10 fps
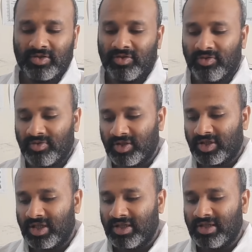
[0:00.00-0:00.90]
so the
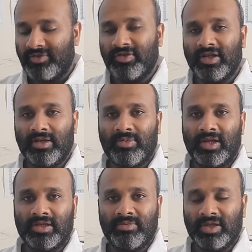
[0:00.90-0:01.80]
skin definitely
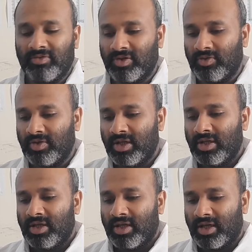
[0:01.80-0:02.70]
plays a big role.
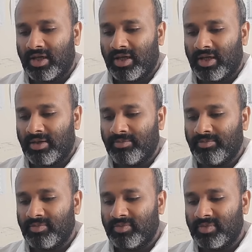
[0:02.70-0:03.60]

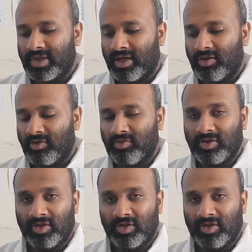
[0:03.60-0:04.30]
Now,